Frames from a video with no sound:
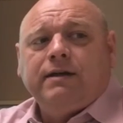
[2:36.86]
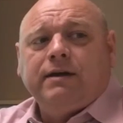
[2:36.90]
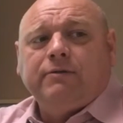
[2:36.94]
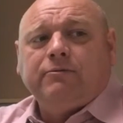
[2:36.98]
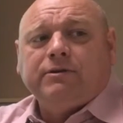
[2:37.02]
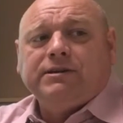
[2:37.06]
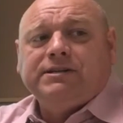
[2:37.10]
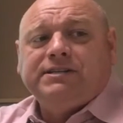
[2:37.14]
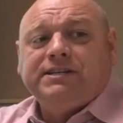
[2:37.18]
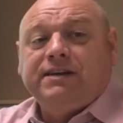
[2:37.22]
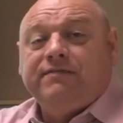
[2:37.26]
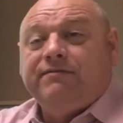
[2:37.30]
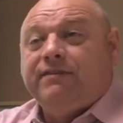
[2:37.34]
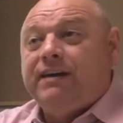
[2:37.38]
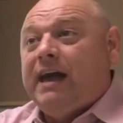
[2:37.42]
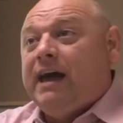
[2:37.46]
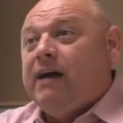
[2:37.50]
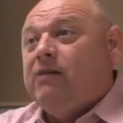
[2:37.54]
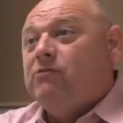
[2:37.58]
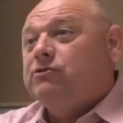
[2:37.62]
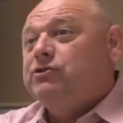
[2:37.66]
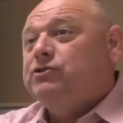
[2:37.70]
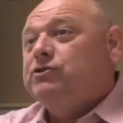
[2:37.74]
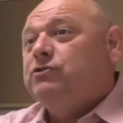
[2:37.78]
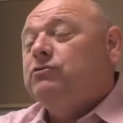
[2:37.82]
They receive
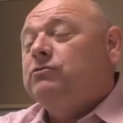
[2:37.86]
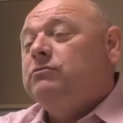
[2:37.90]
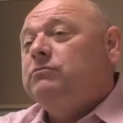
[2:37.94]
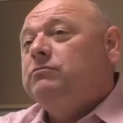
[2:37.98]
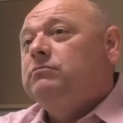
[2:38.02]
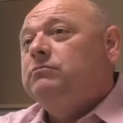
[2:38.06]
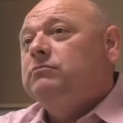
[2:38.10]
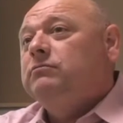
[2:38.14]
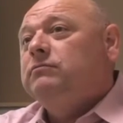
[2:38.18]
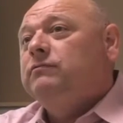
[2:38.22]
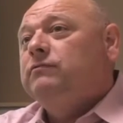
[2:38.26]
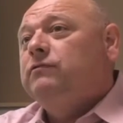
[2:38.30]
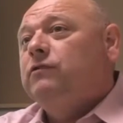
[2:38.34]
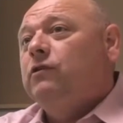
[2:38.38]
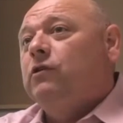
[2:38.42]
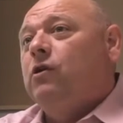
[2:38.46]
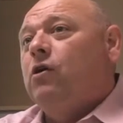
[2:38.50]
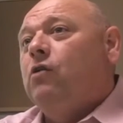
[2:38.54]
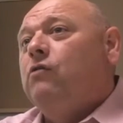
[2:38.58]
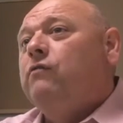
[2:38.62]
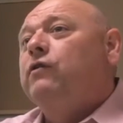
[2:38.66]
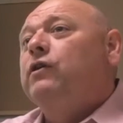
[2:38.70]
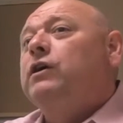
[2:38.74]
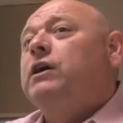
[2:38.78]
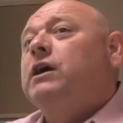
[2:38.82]
counsel
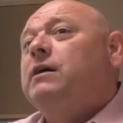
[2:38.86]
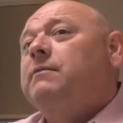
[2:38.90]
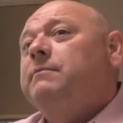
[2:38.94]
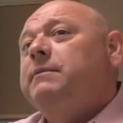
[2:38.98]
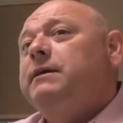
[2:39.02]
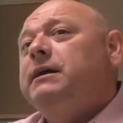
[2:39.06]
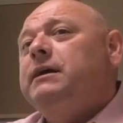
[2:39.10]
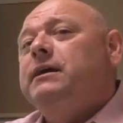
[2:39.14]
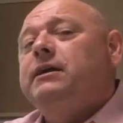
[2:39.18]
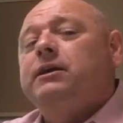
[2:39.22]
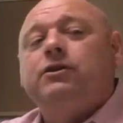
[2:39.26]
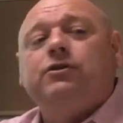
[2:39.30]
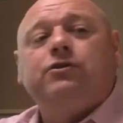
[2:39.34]
for overcoming